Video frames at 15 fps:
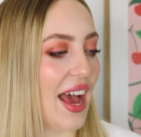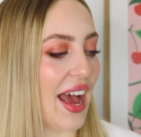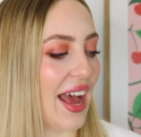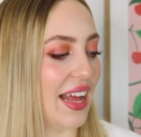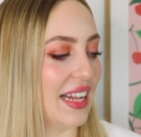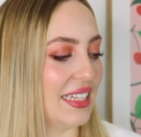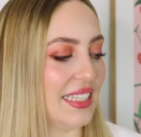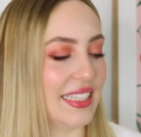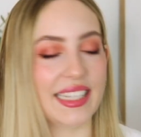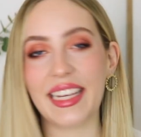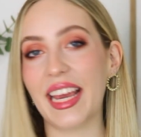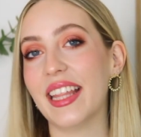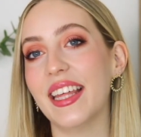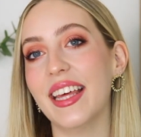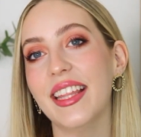And
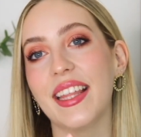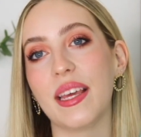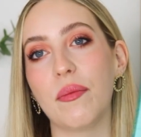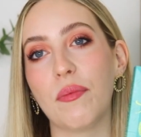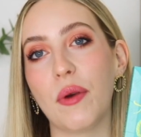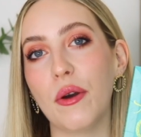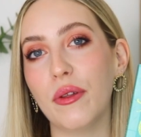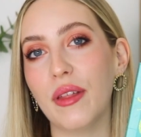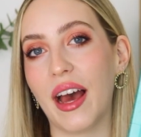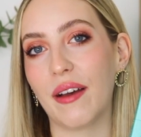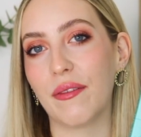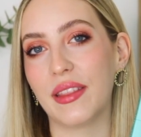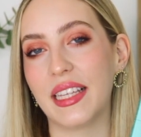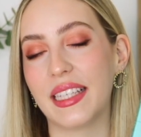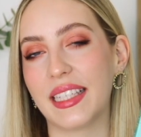together they both
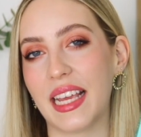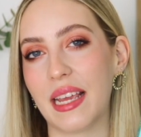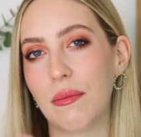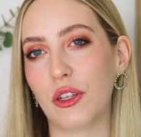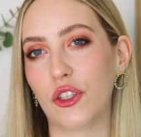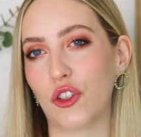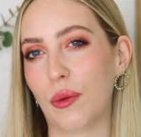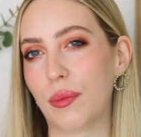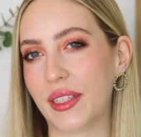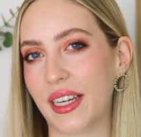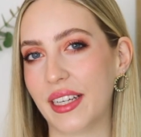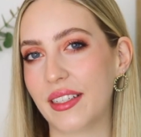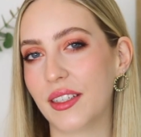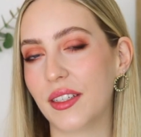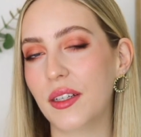have the same job
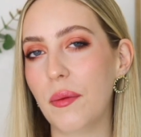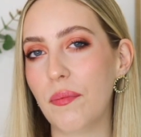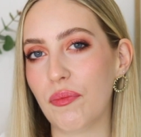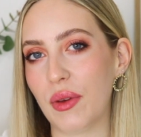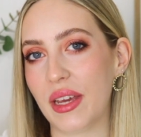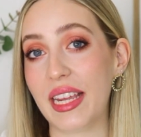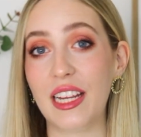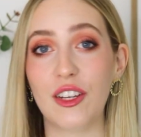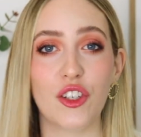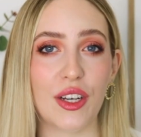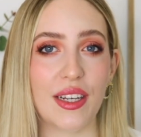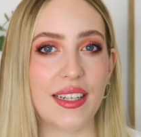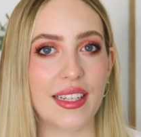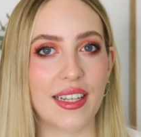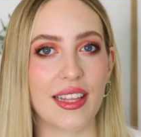title, but each
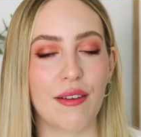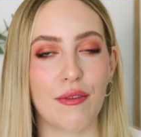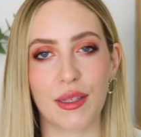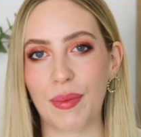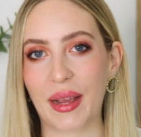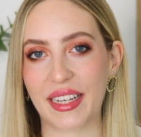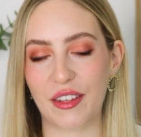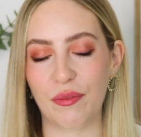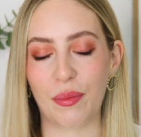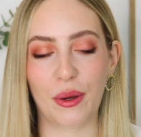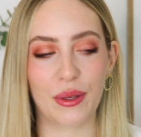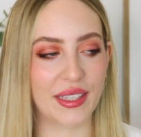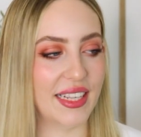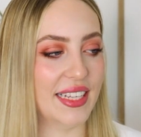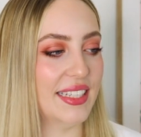under their respective
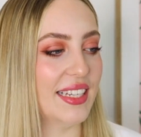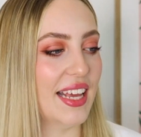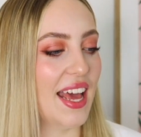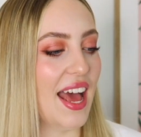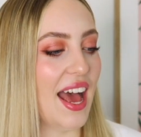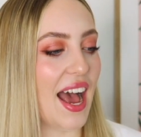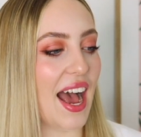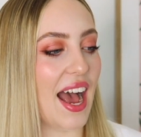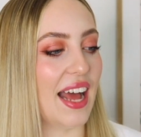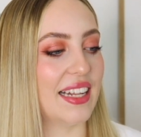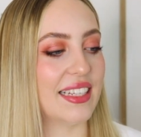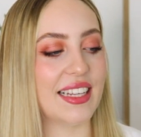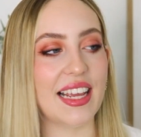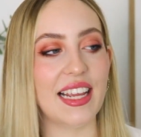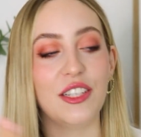bosses.
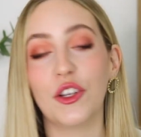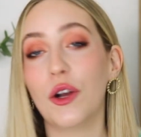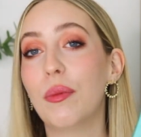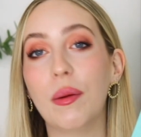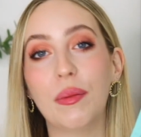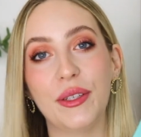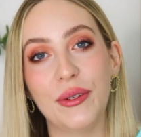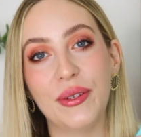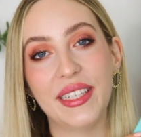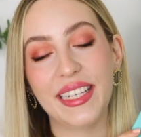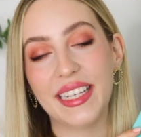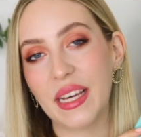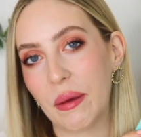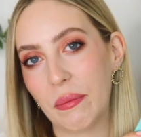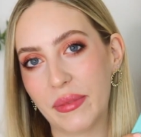And a job
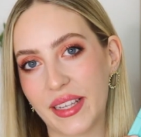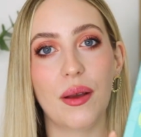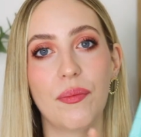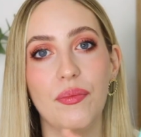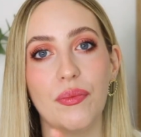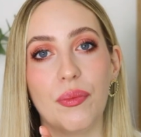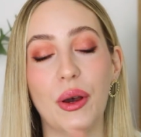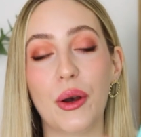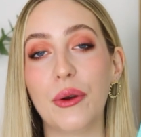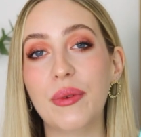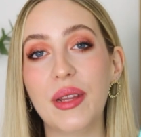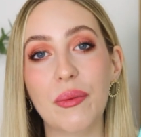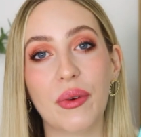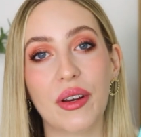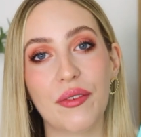opportunity comes up, but
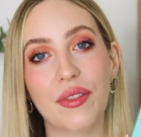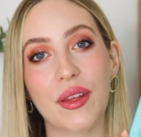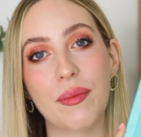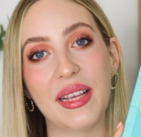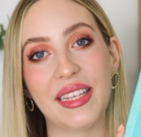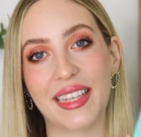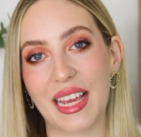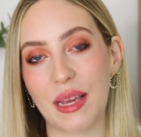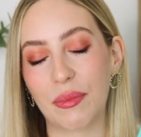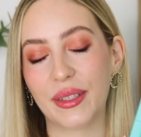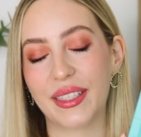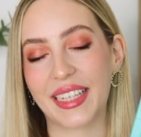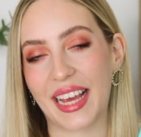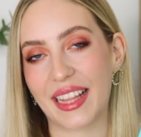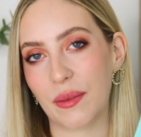only one of them is able
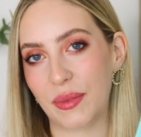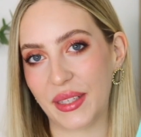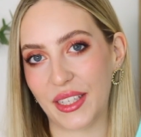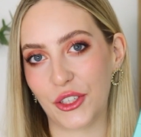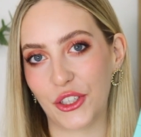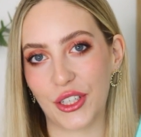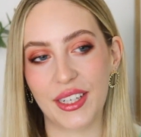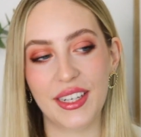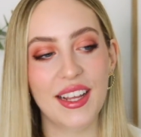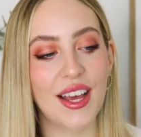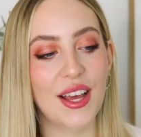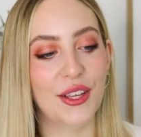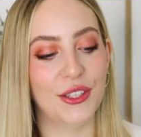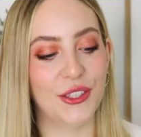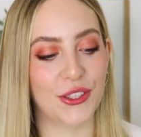to get the position.
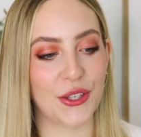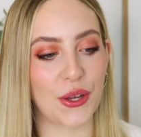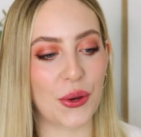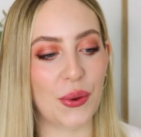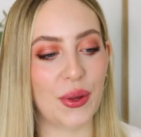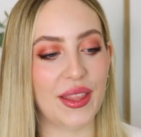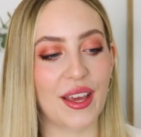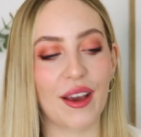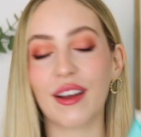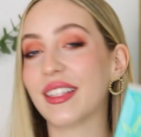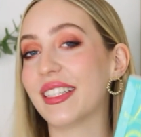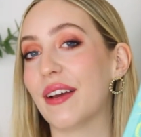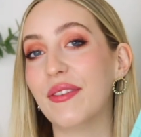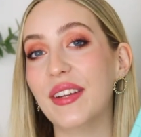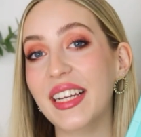So they are
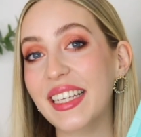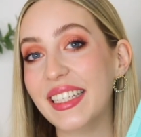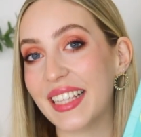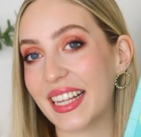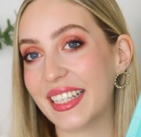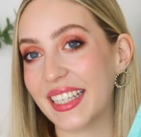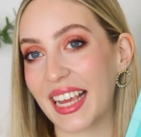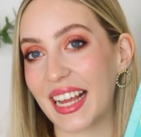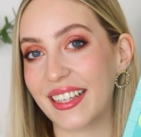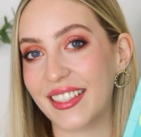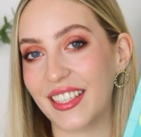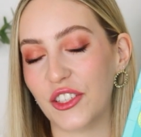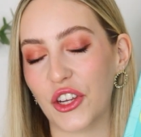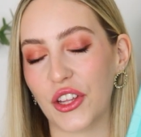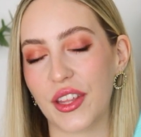definitely set against
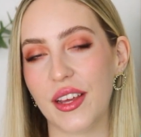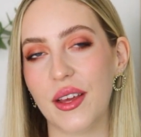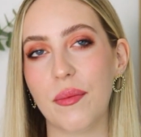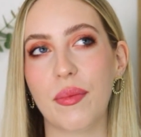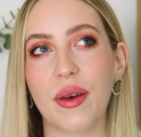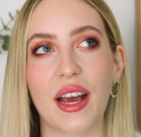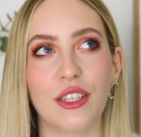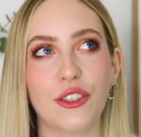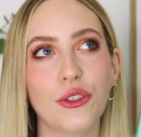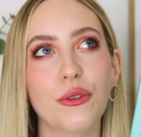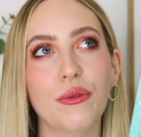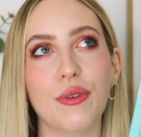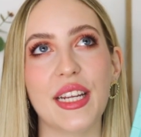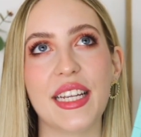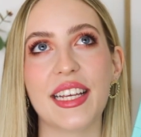each other, but as you're
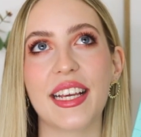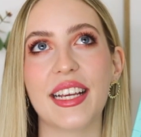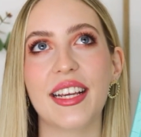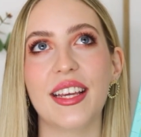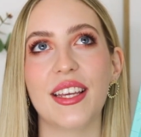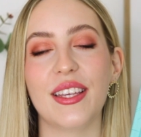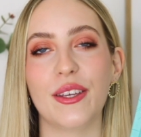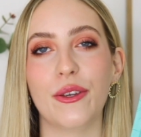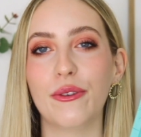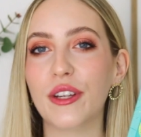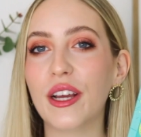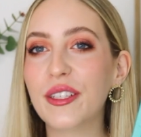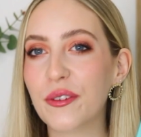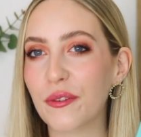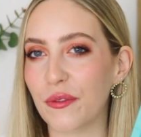reading, you
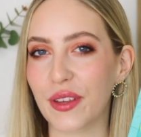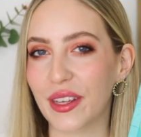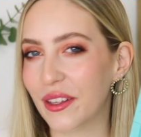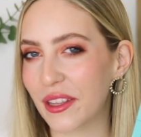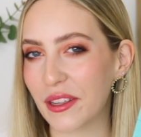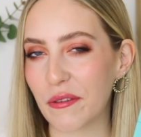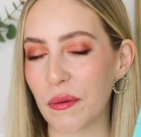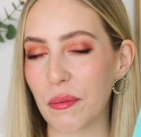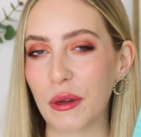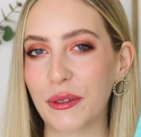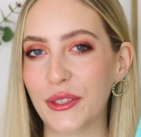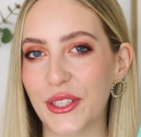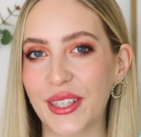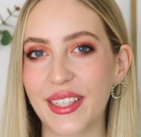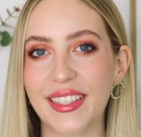just feel their
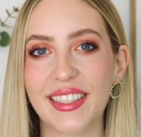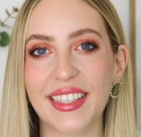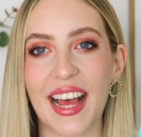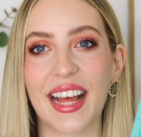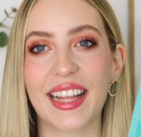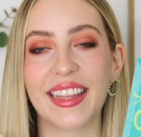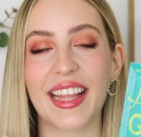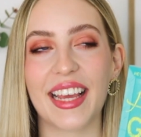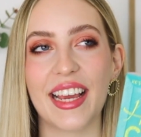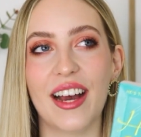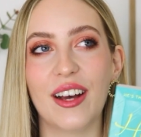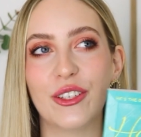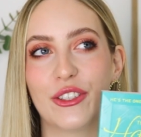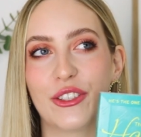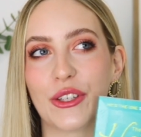emotions and they
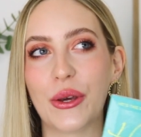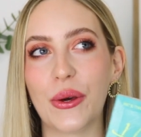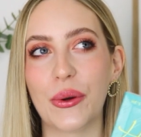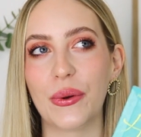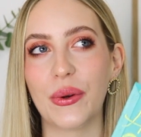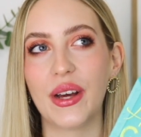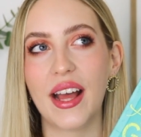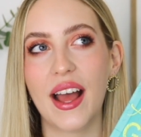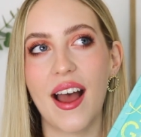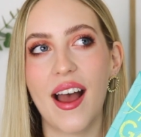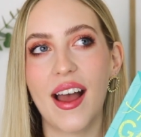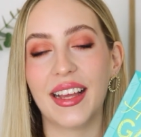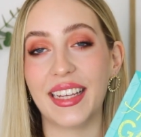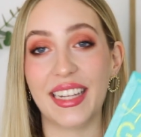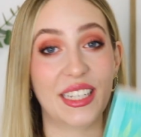are so
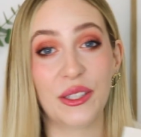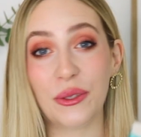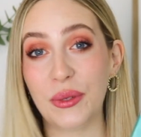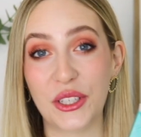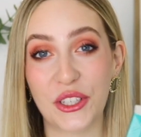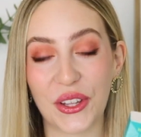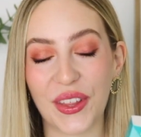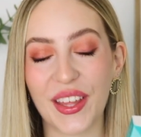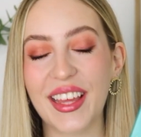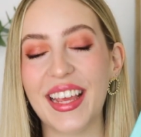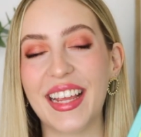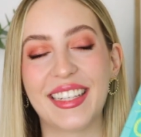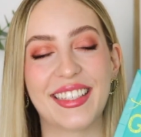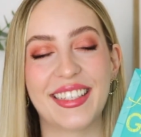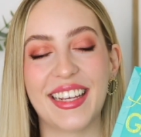into each other.
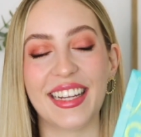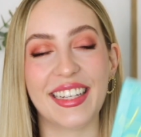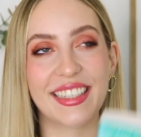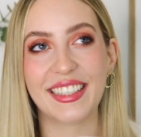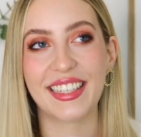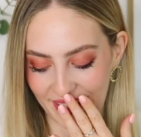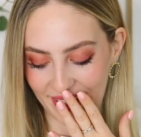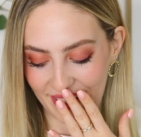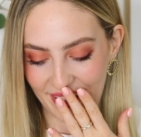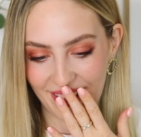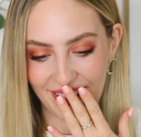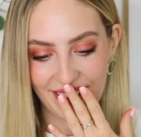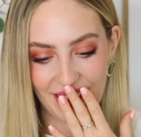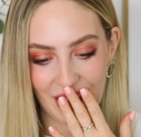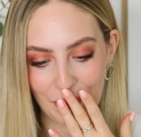It's insane.
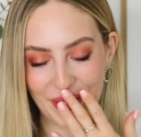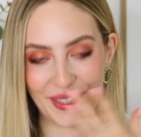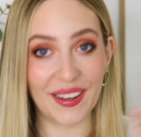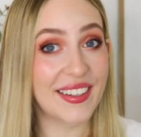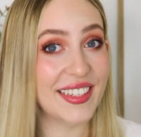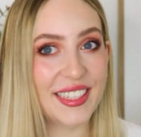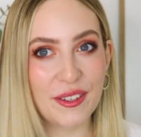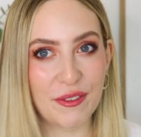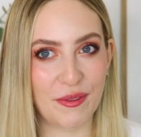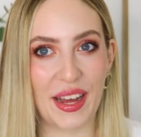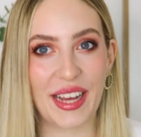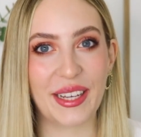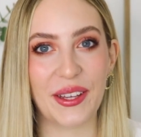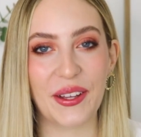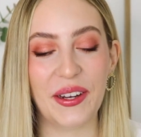I'm starting to
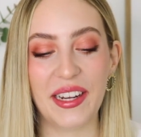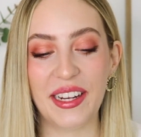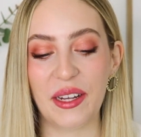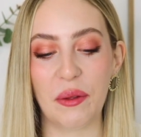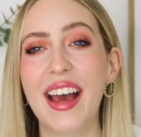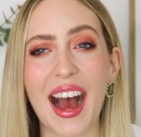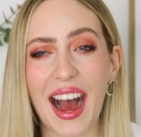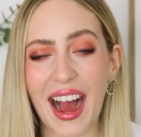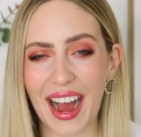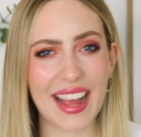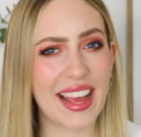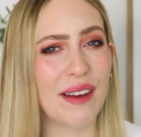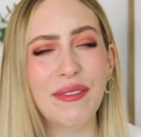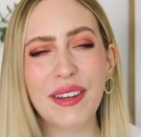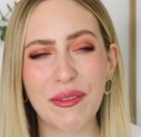fangirl a little bit. I
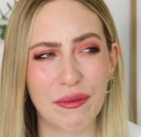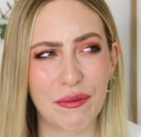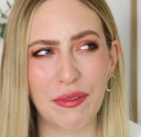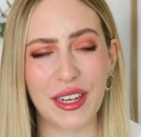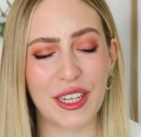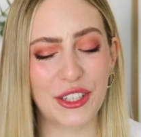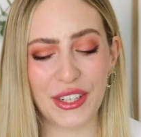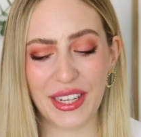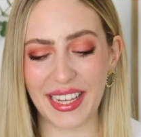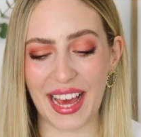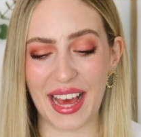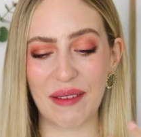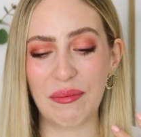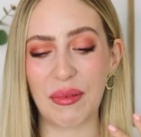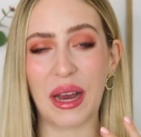haven't even finished it
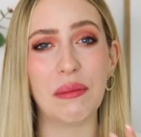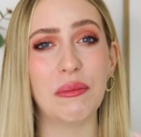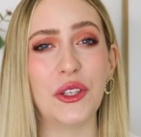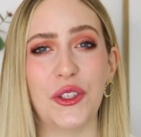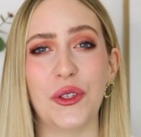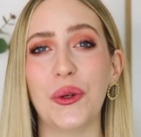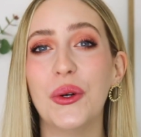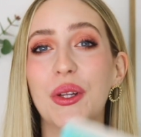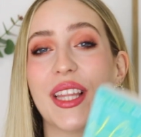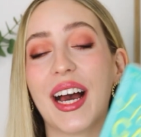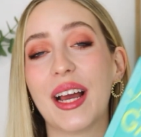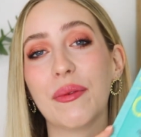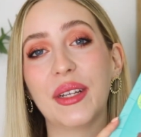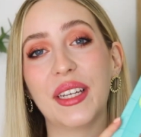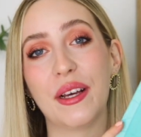yet, but I'm sure that
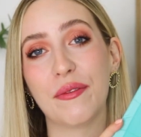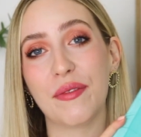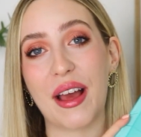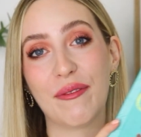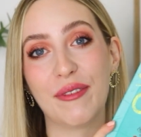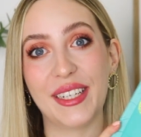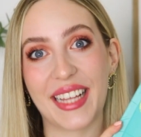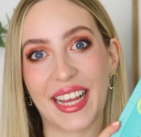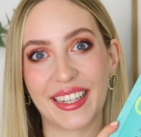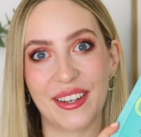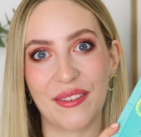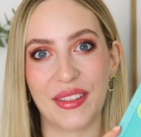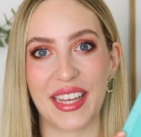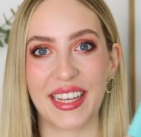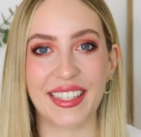I will love every second
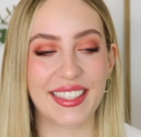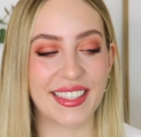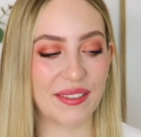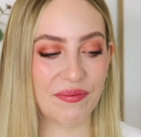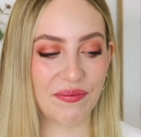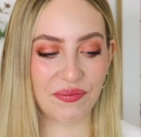of this.